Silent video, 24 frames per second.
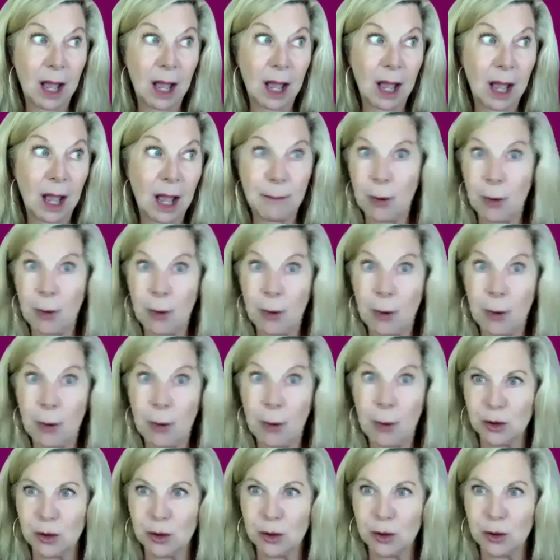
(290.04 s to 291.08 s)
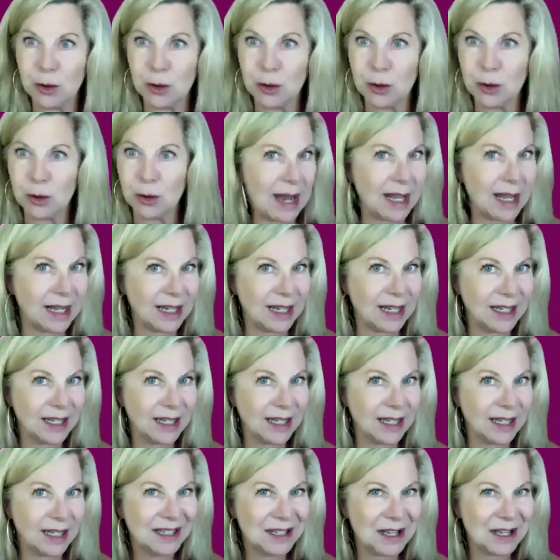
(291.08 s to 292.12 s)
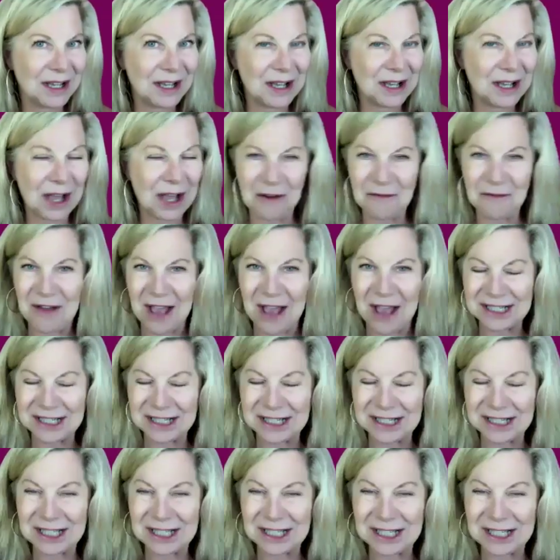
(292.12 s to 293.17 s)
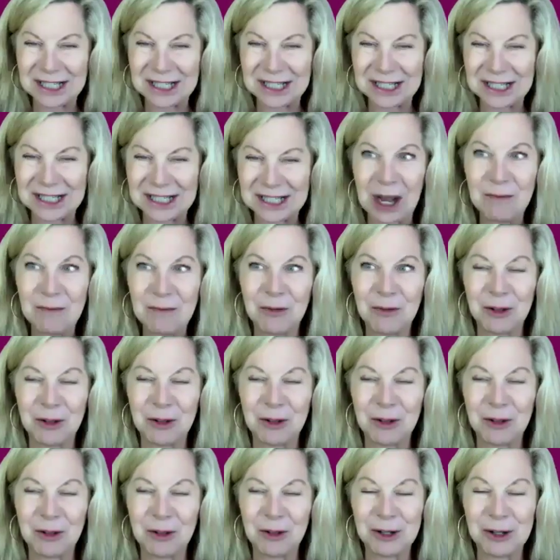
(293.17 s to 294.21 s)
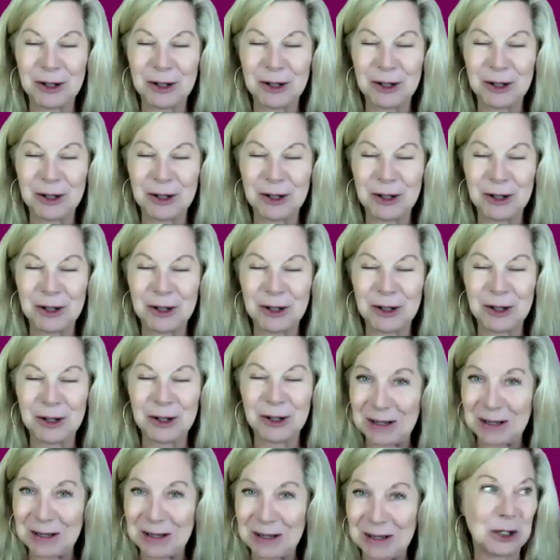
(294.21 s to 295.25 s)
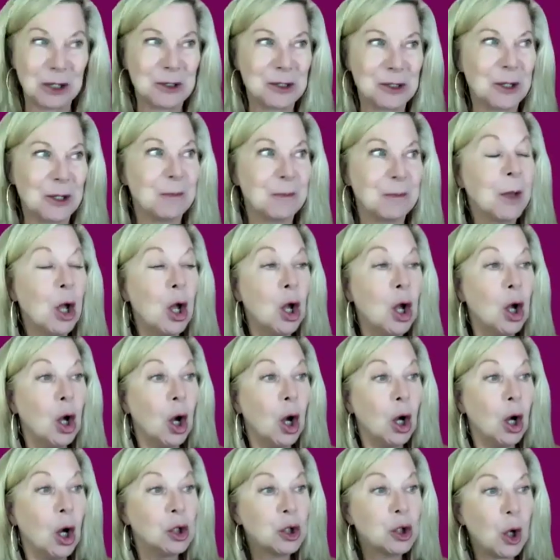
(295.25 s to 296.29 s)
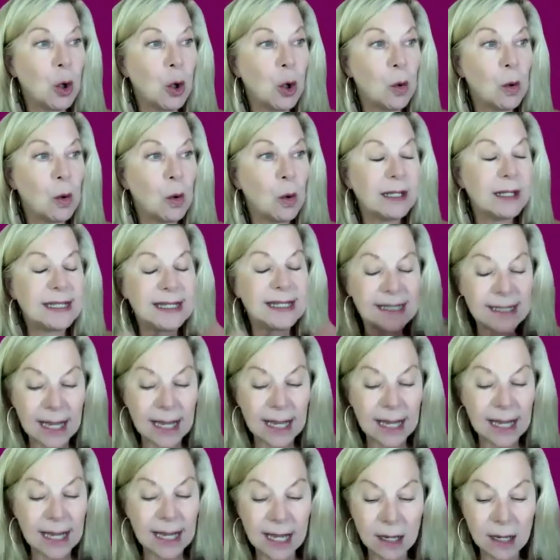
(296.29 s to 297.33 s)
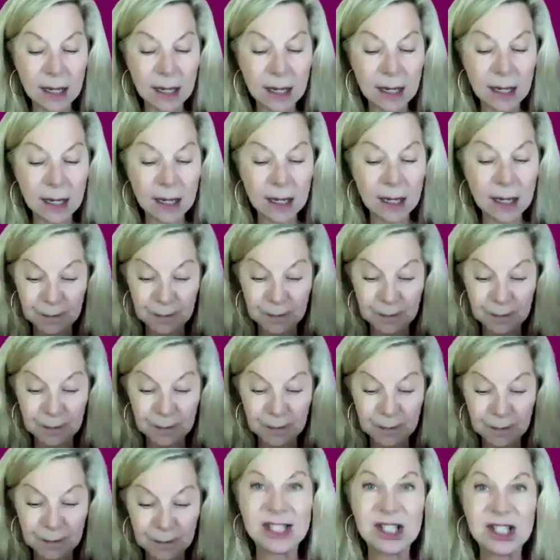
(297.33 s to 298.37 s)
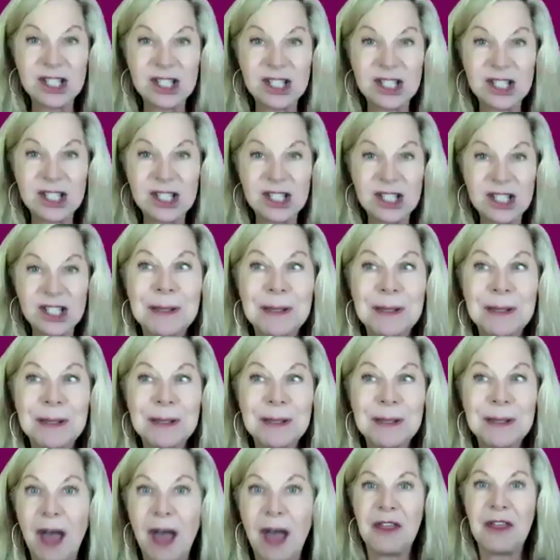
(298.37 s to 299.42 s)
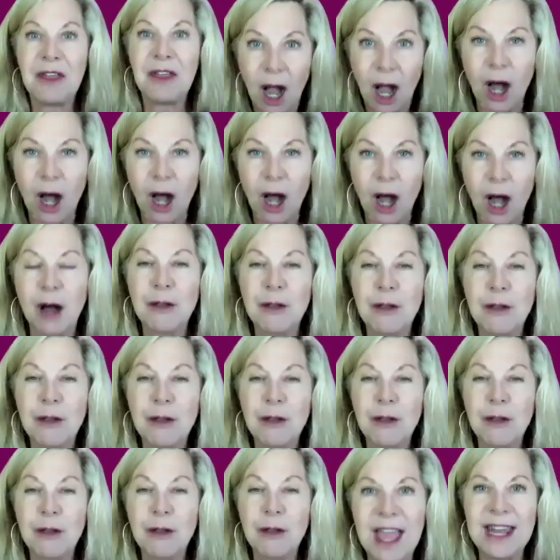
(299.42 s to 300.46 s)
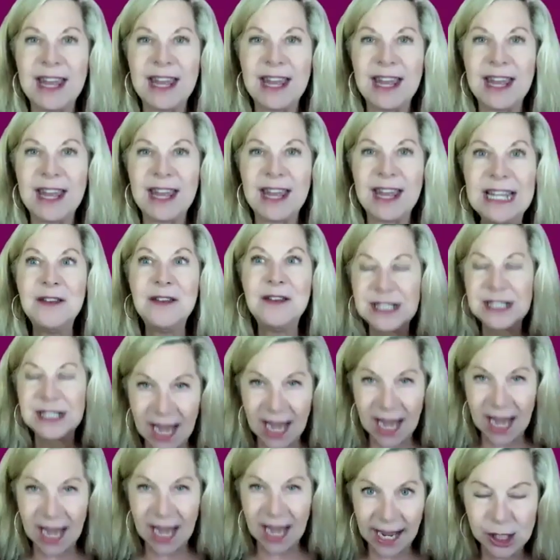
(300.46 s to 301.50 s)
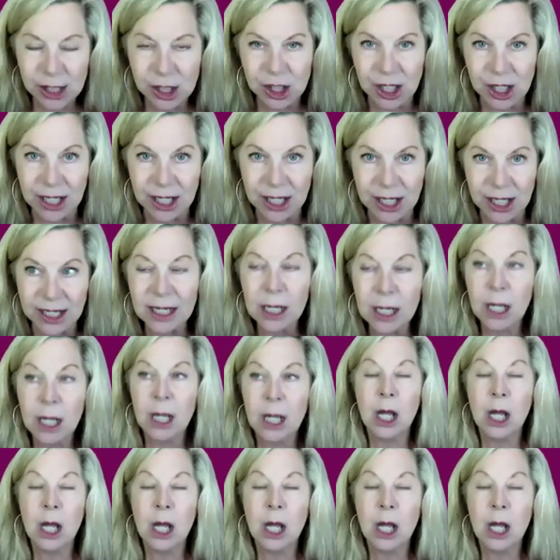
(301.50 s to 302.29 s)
I'm pausing for dramatic effect. All right. For those of you who aren't watching me on YouTube. So, sales is simply nothing other than an invitation.